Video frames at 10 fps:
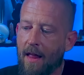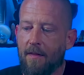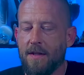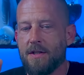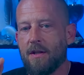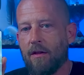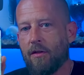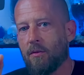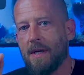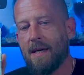This
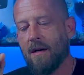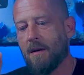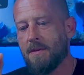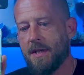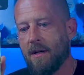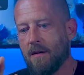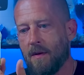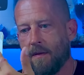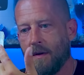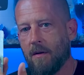Three Cups here
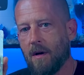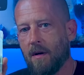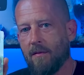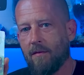that they're not